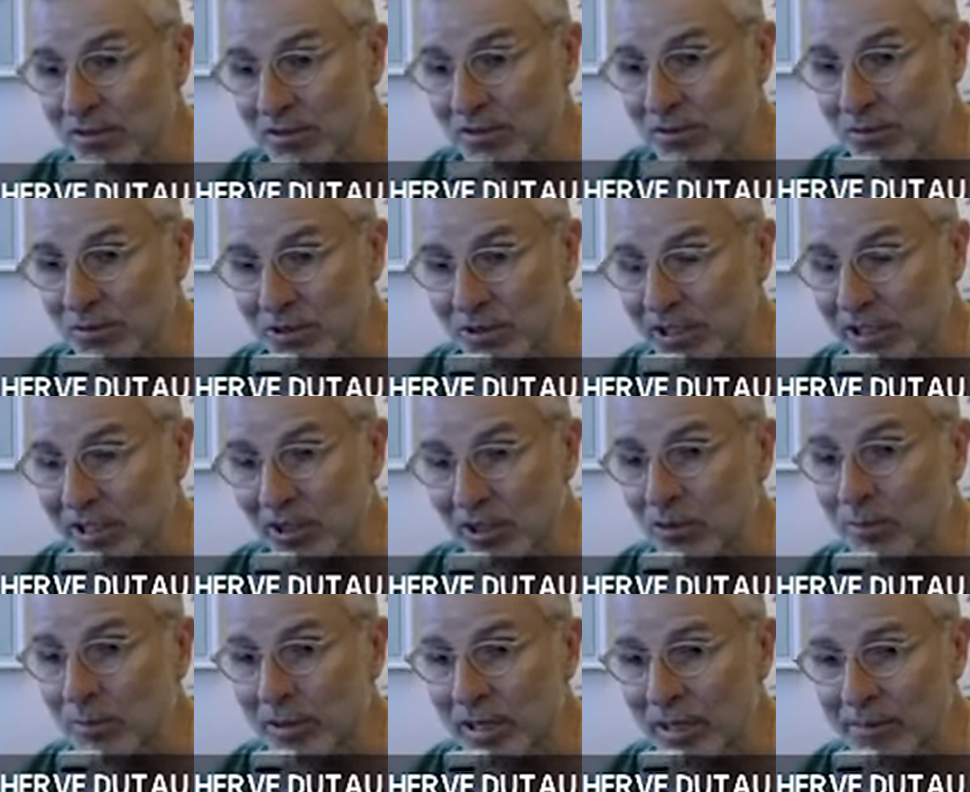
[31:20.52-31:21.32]
we
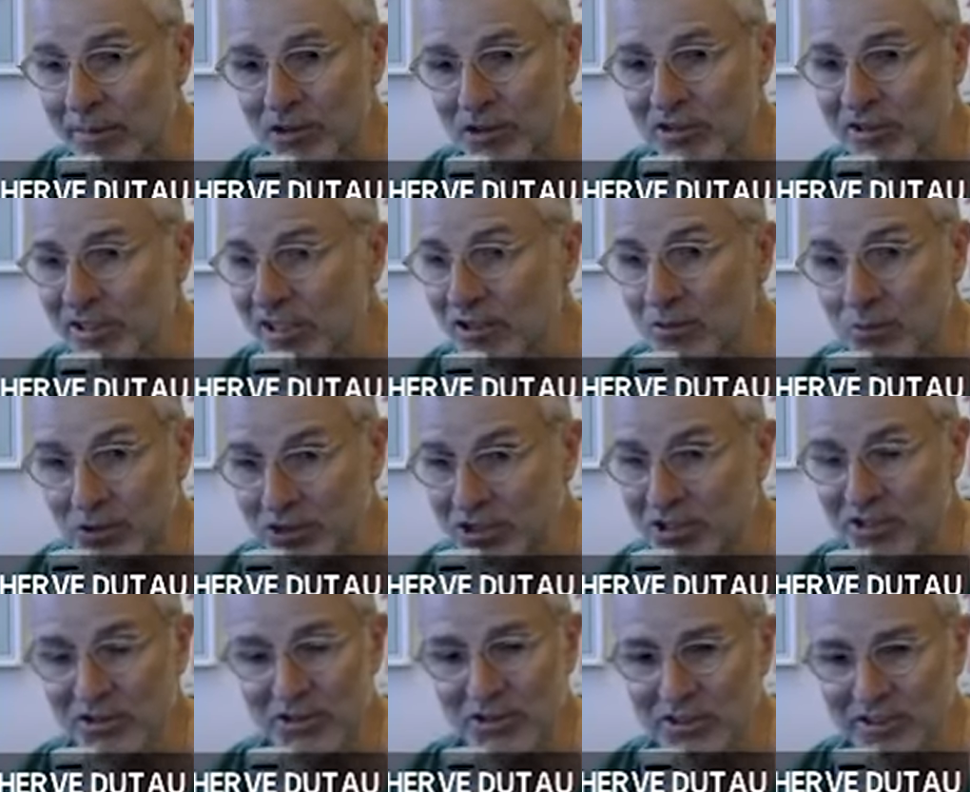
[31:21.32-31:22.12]
cannot blame the stent,
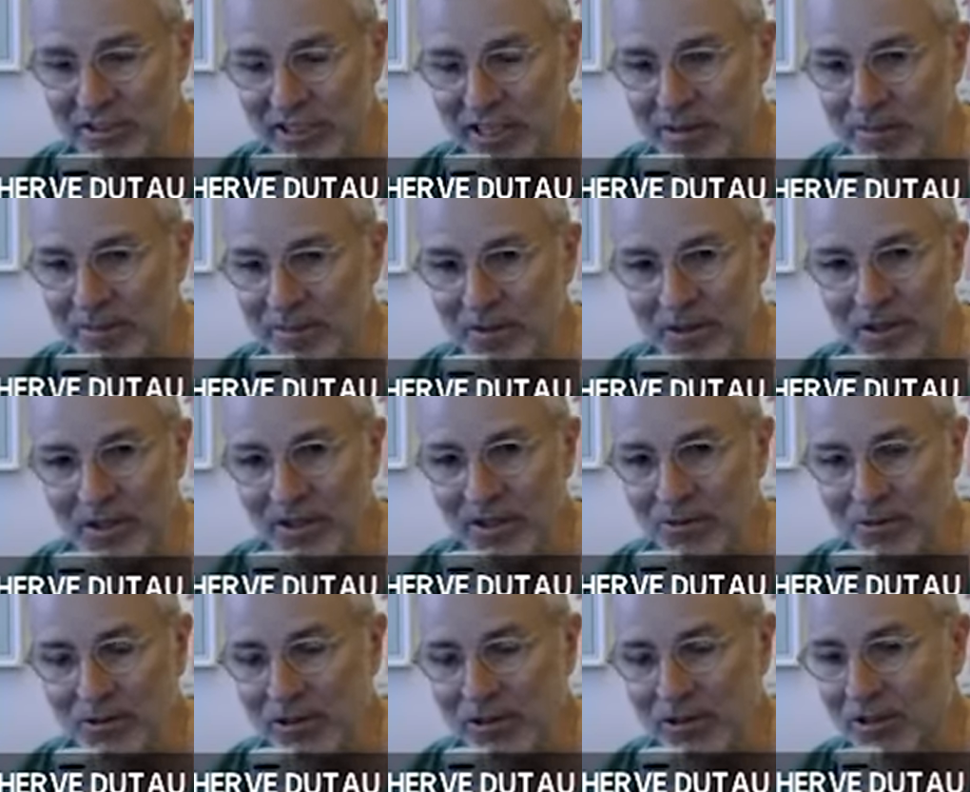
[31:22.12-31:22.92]
which is the same,
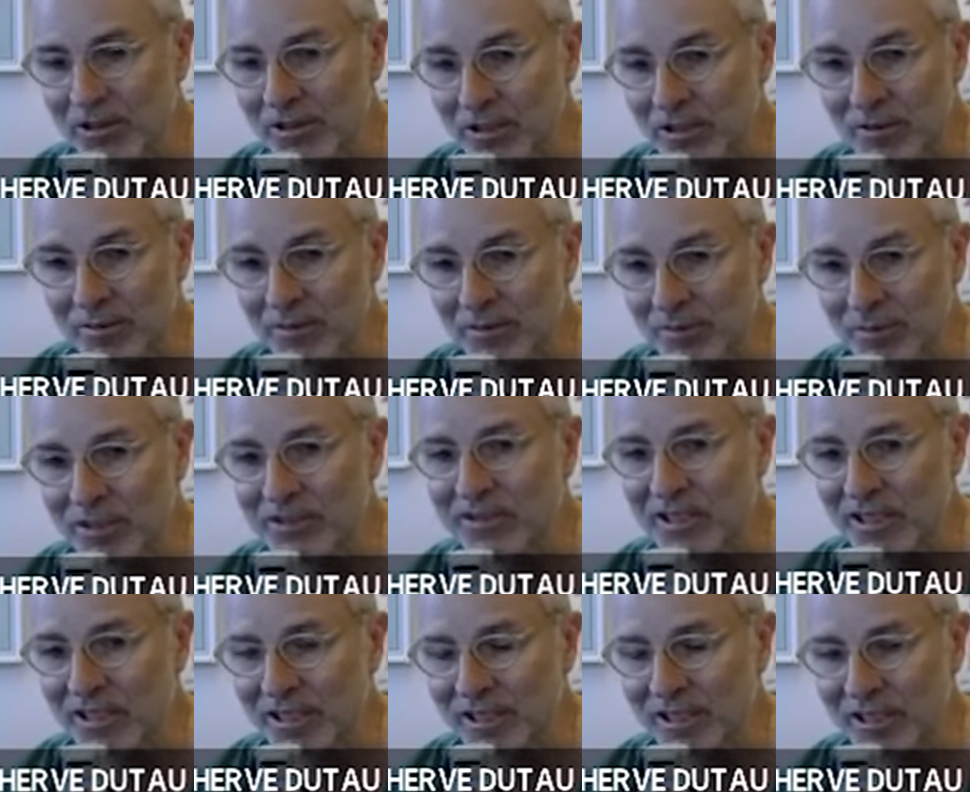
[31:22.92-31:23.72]

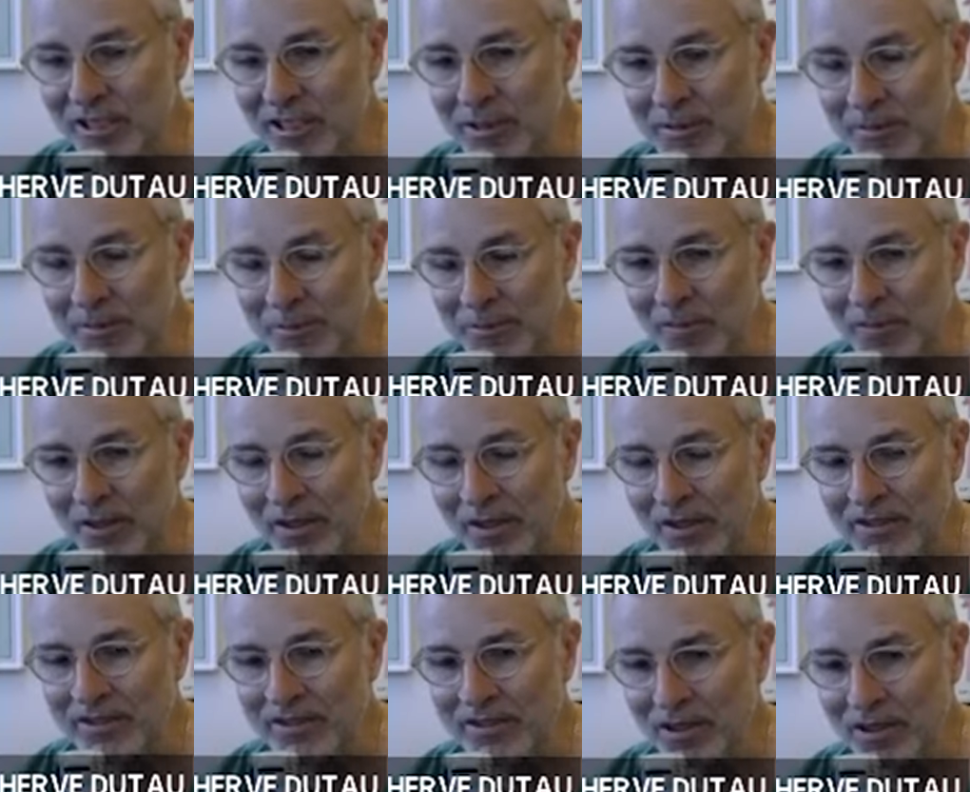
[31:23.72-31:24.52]
but clearly
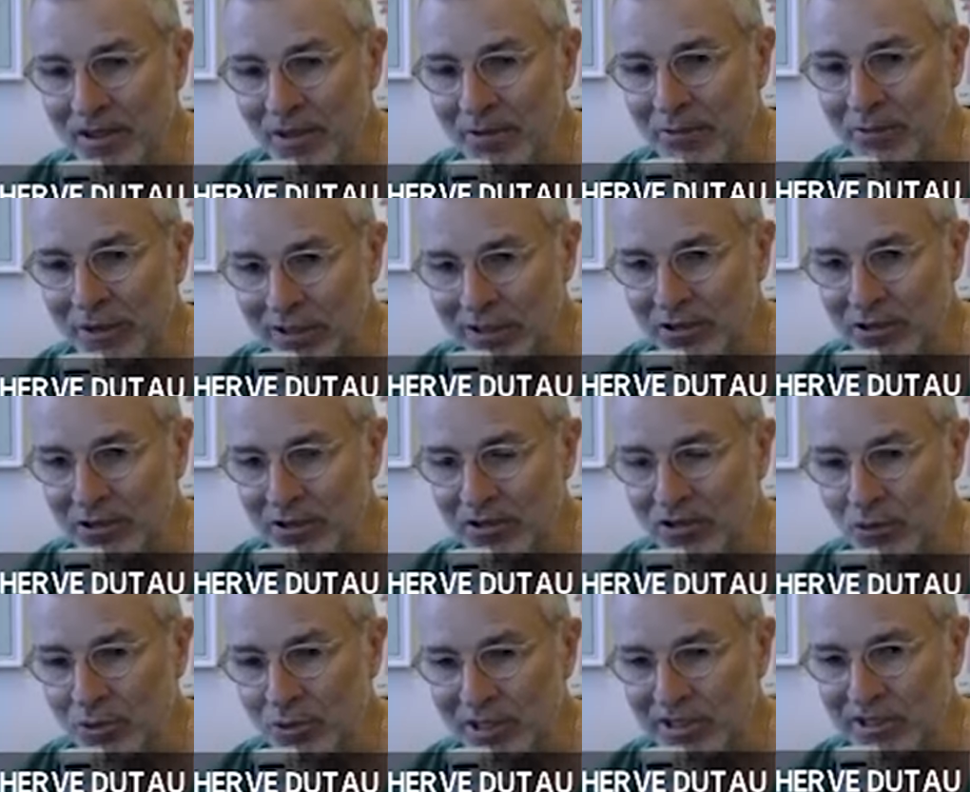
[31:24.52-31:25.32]
there are
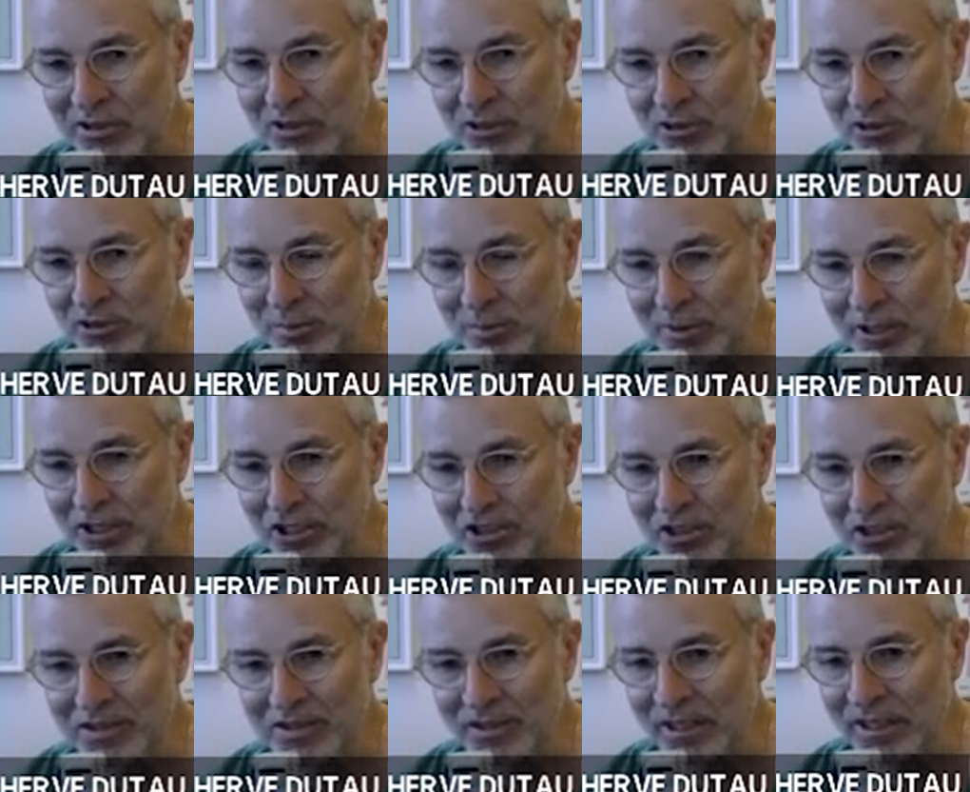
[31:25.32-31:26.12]
factors related to the
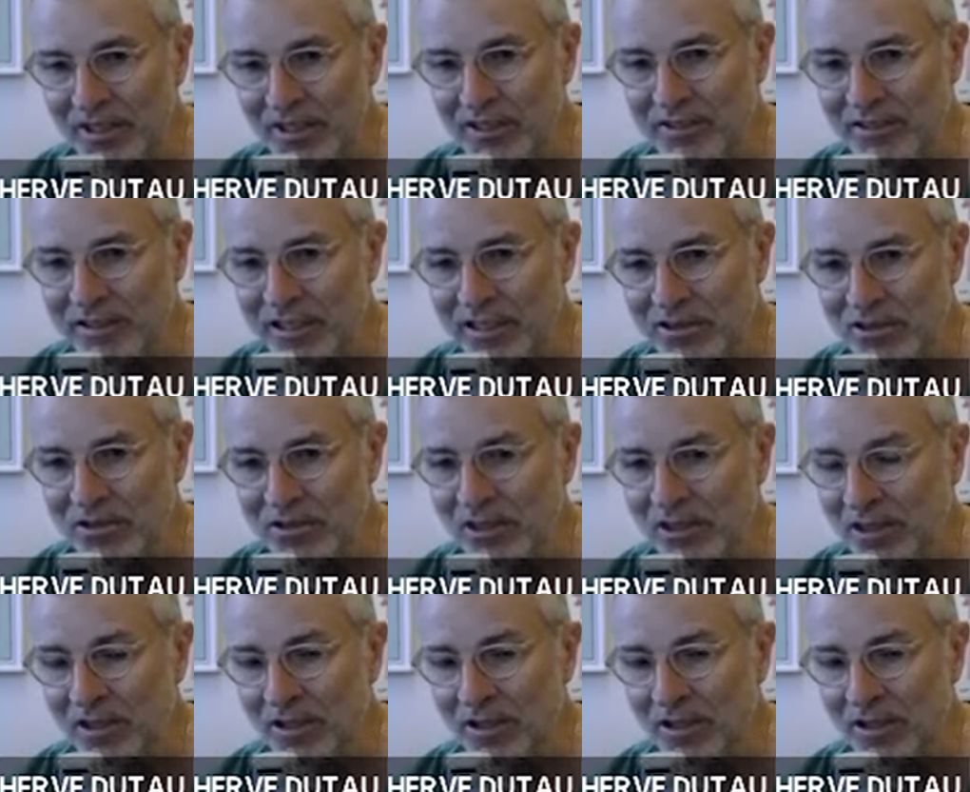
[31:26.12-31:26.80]
patient that,